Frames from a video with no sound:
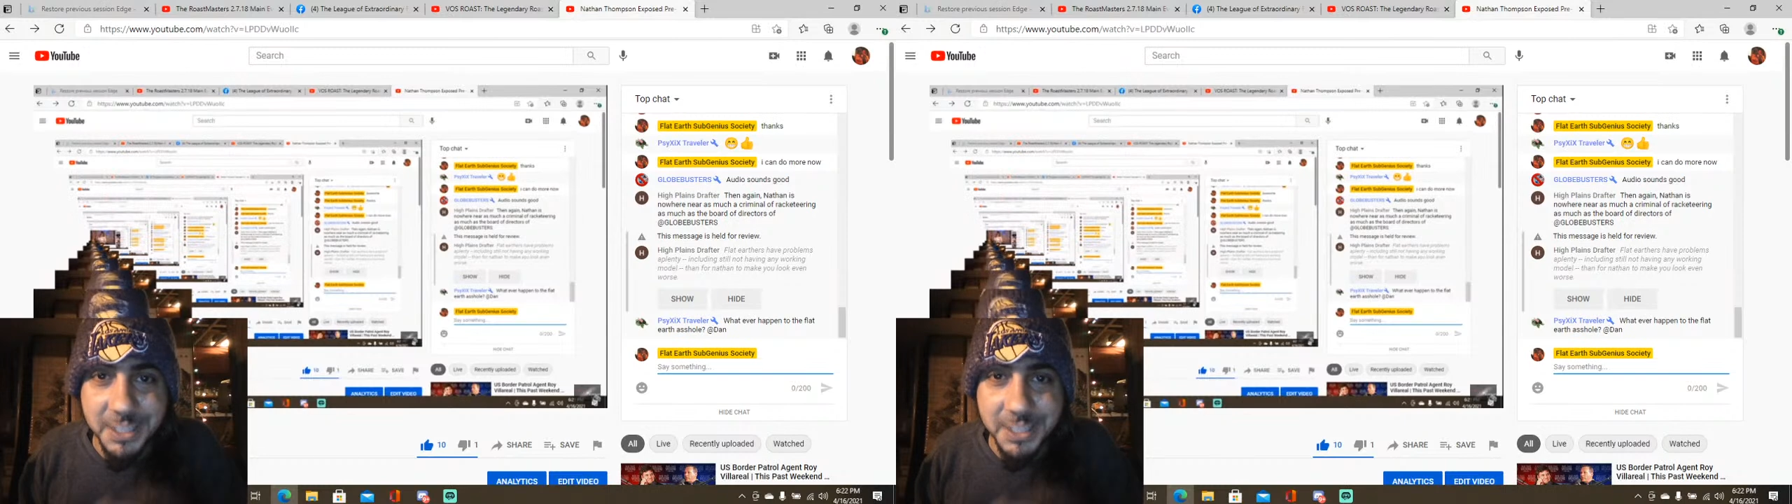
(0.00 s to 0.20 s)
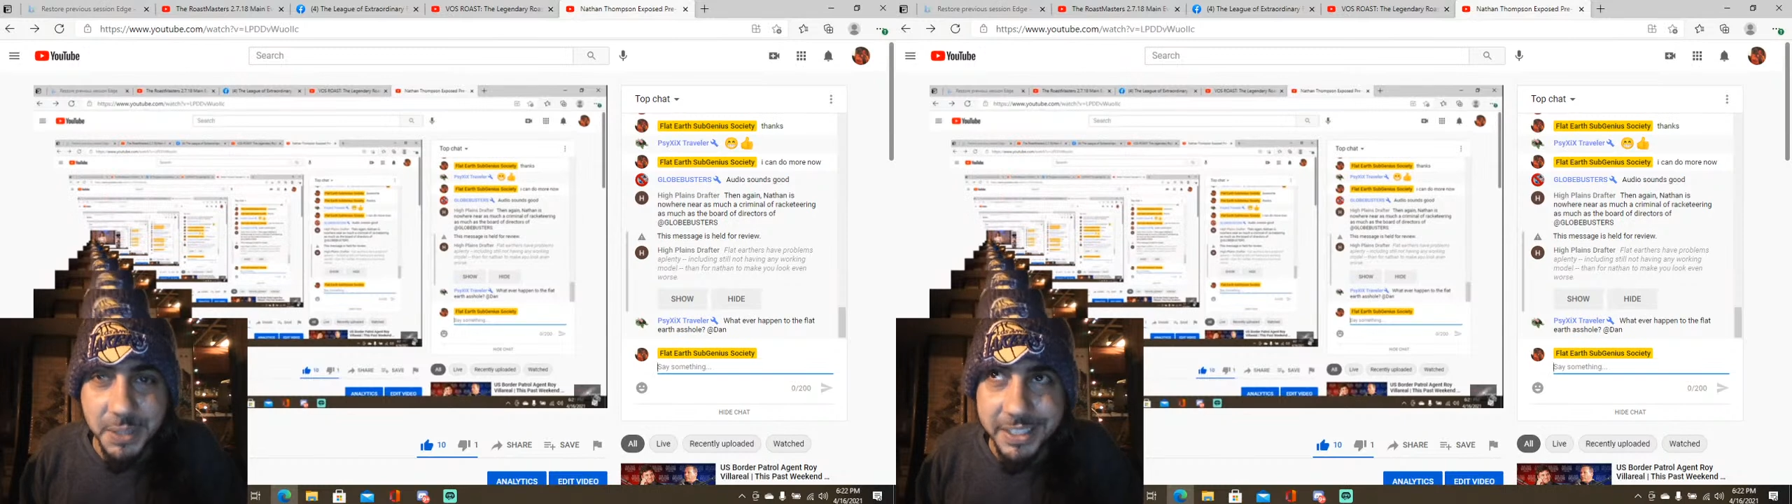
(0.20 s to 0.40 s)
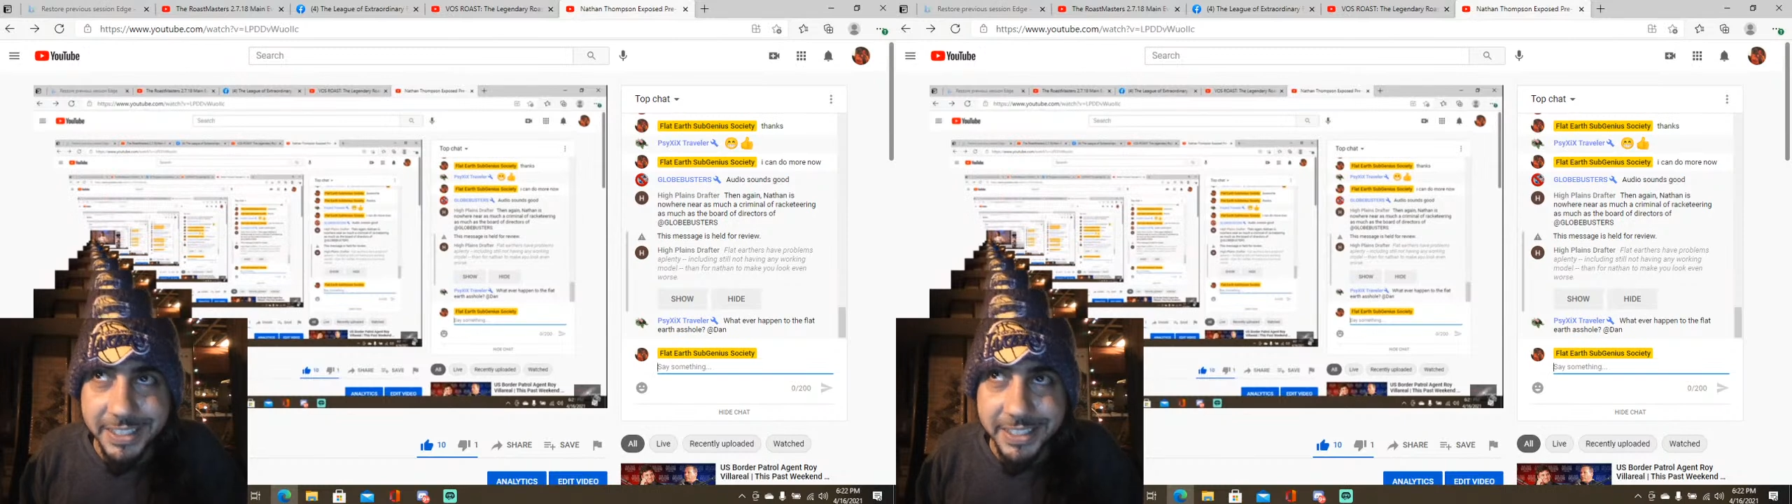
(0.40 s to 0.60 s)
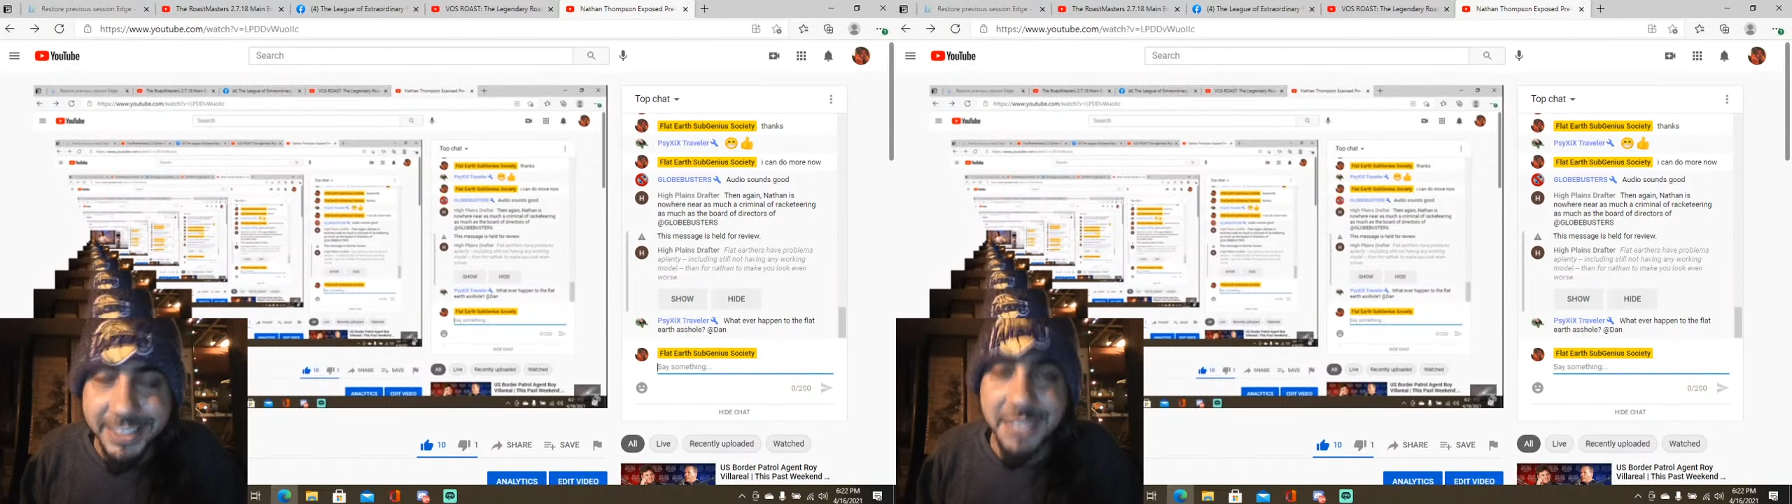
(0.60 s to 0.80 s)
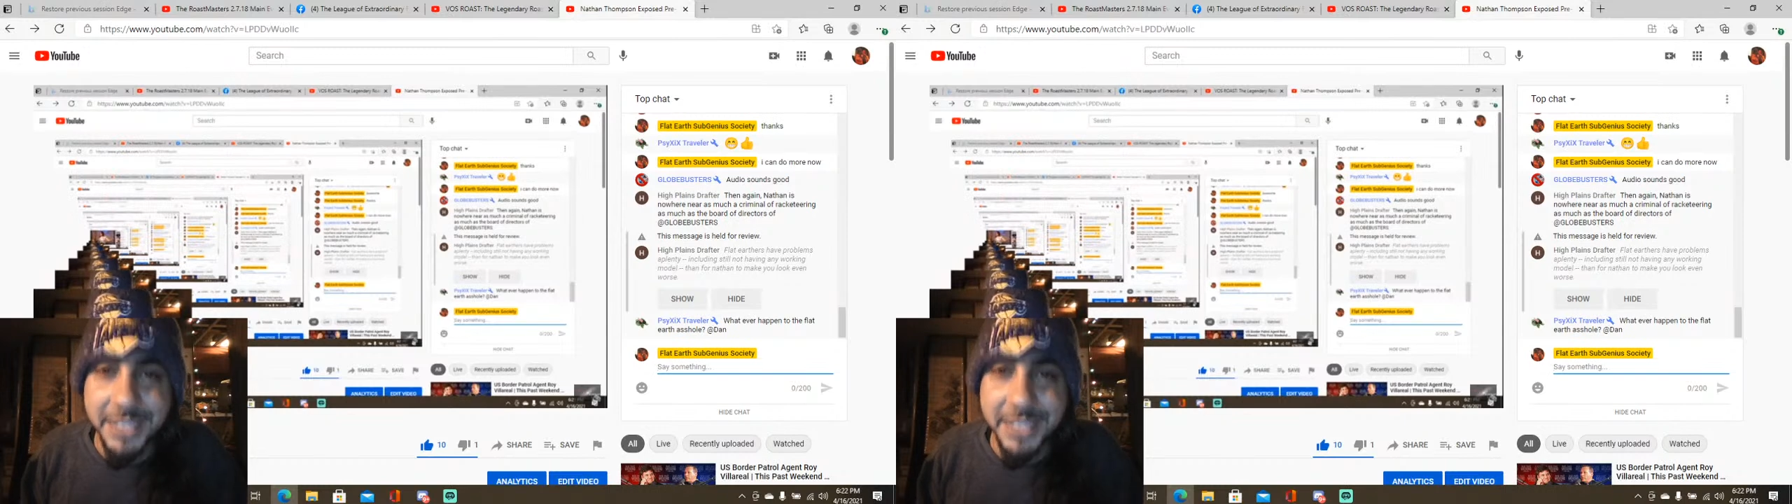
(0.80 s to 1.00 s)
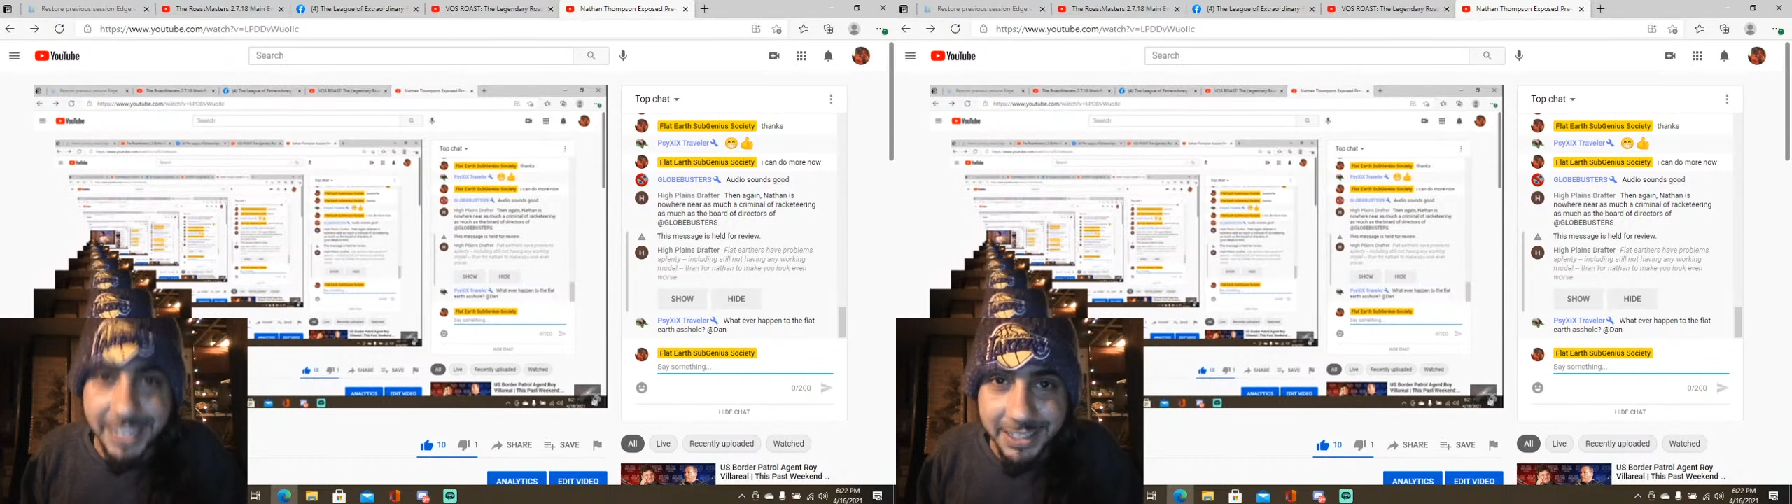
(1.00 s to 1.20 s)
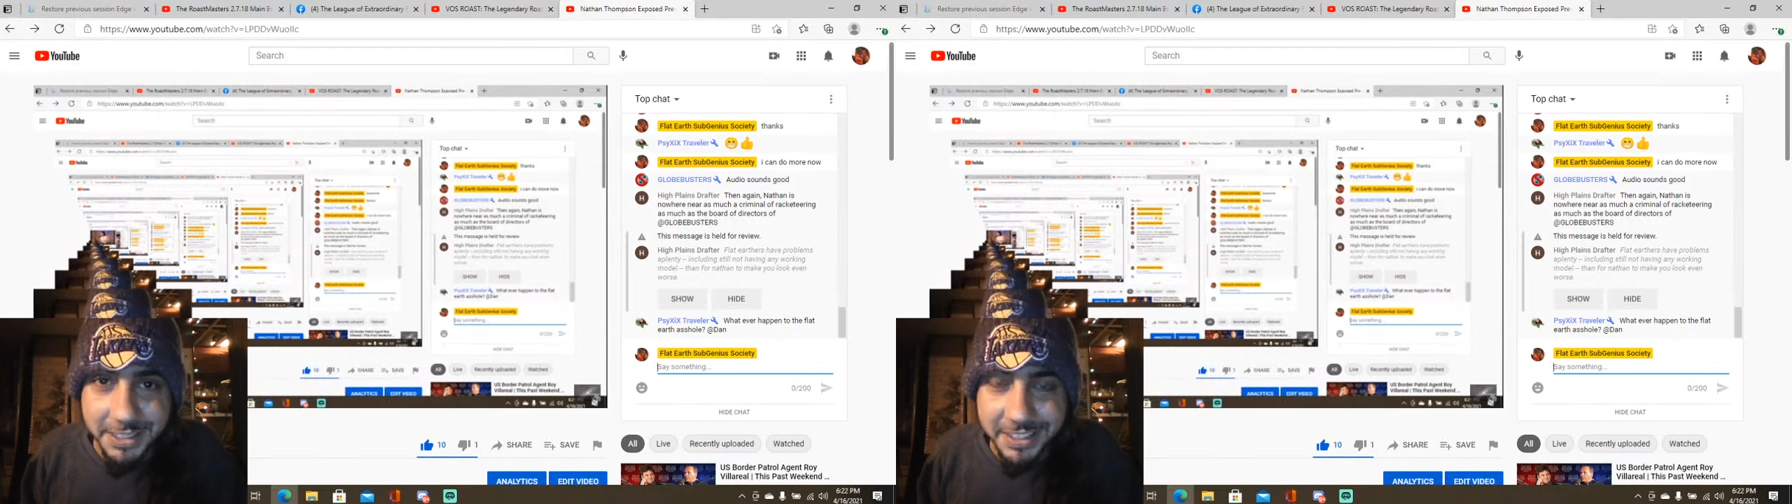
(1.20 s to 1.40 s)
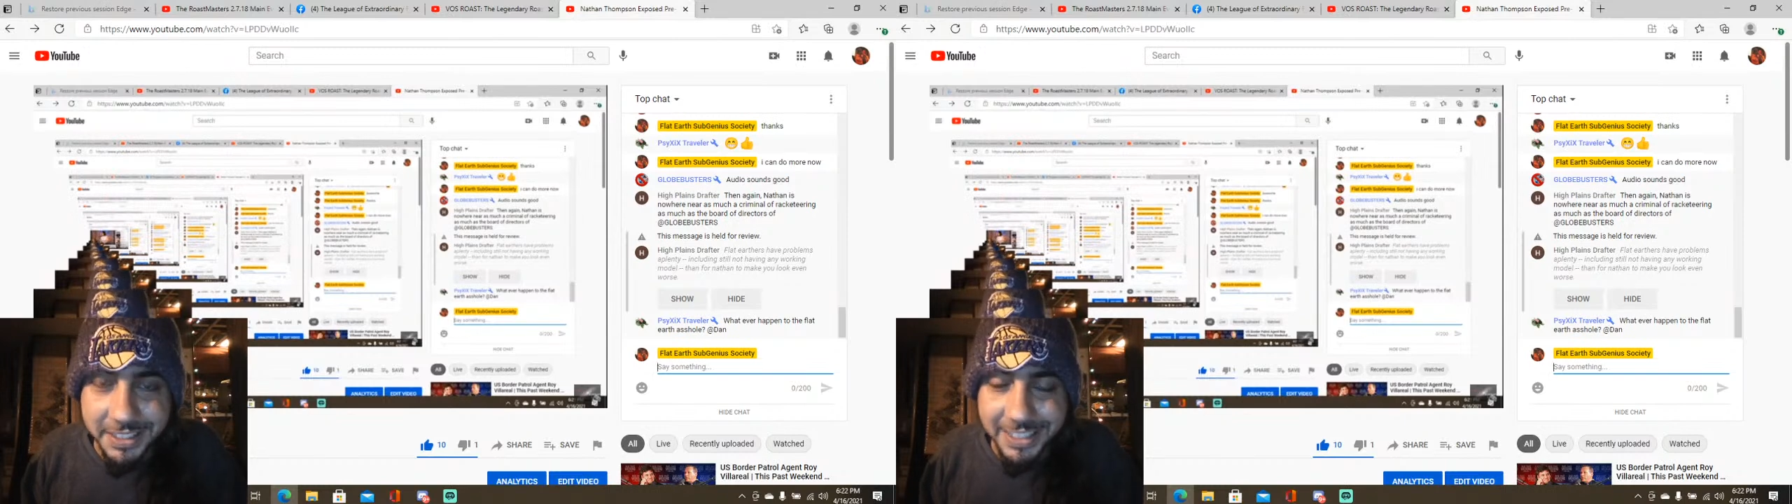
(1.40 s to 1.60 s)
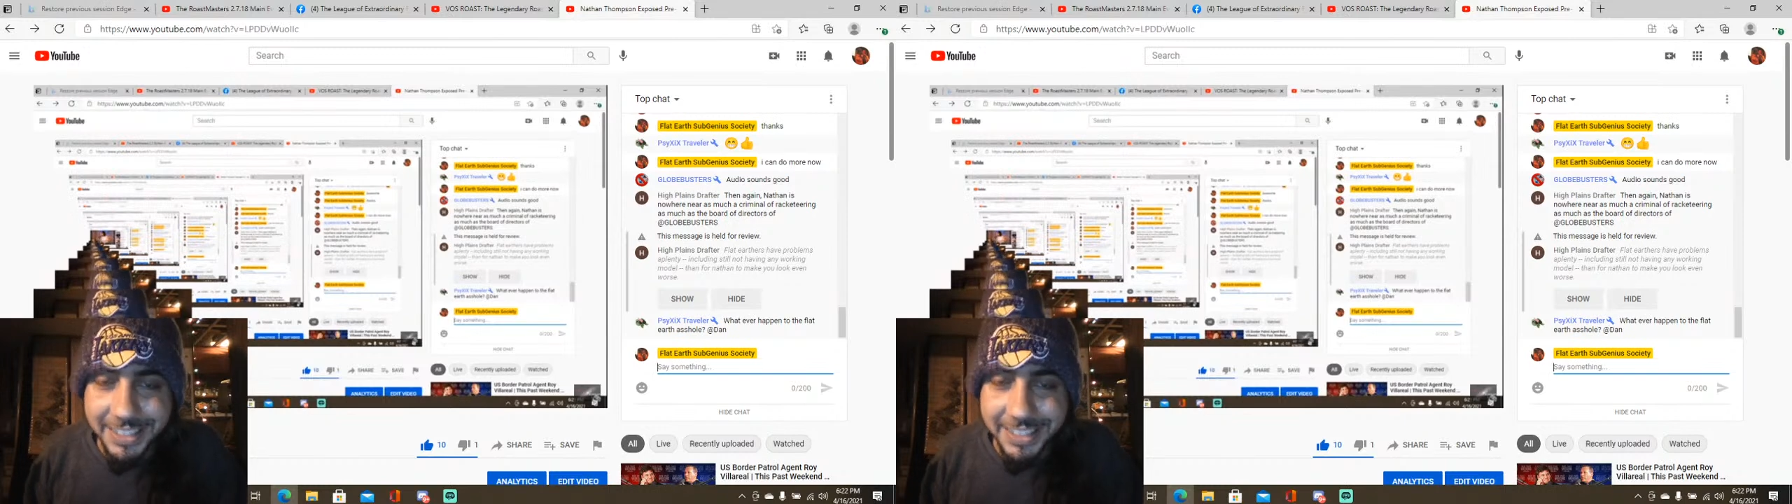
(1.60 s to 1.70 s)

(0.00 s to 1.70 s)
$270